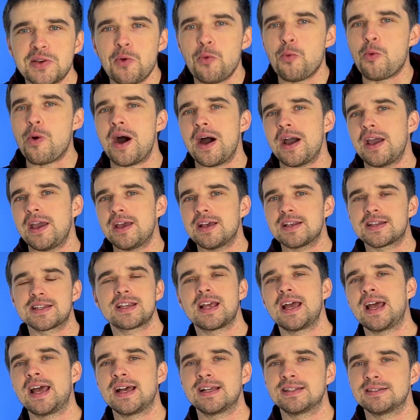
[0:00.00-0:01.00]
wires,
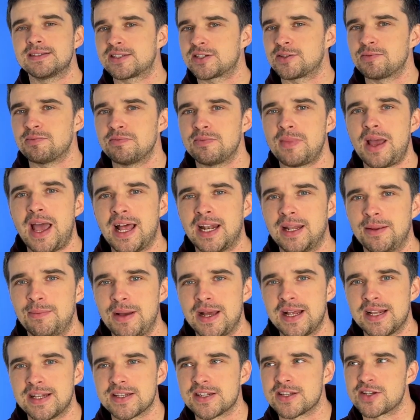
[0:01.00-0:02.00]
and some
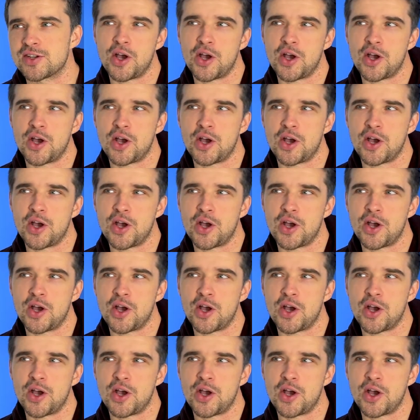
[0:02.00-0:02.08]
elements